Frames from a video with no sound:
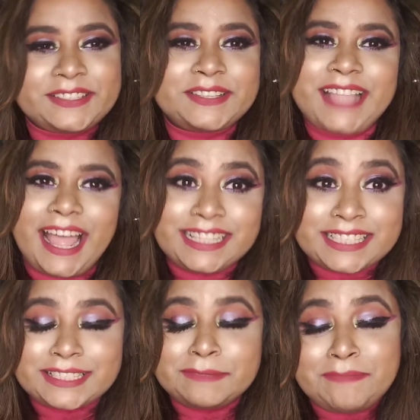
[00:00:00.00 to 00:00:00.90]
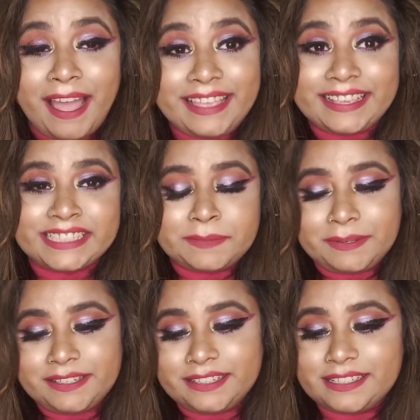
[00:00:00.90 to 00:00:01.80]
So that's my
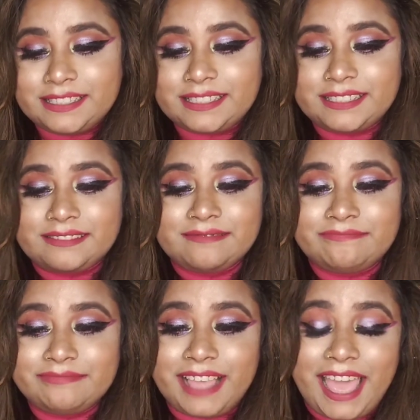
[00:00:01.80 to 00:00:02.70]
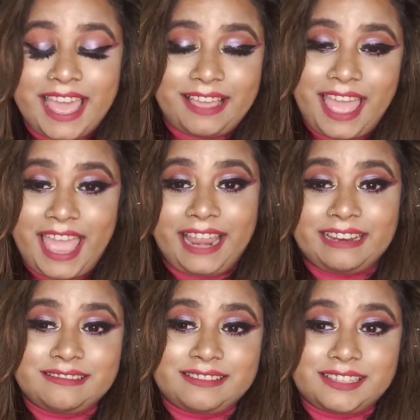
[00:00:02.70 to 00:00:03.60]
experience,
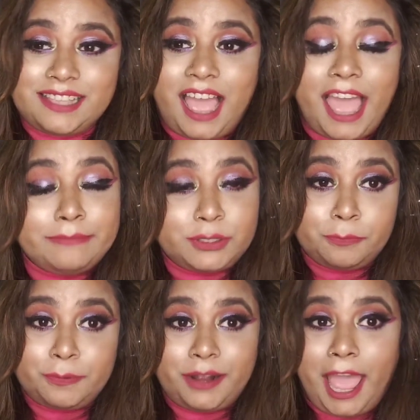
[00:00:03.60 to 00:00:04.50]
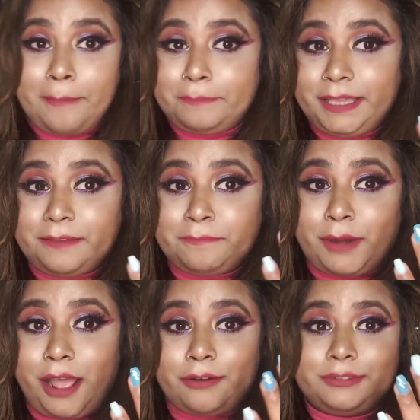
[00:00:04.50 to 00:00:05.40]
and I'm super happy
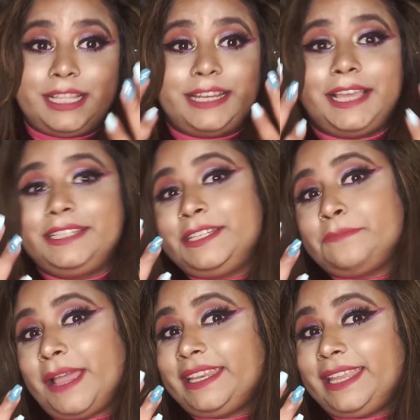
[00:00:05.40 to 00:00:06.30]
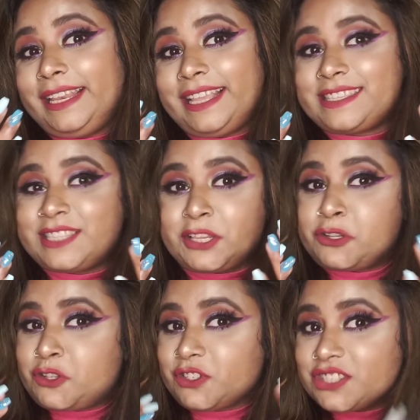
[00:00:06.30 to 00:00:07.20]
and proud that I did my nail
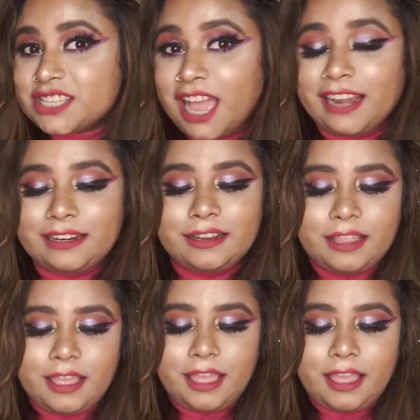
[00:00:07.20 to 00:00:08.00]
extension done.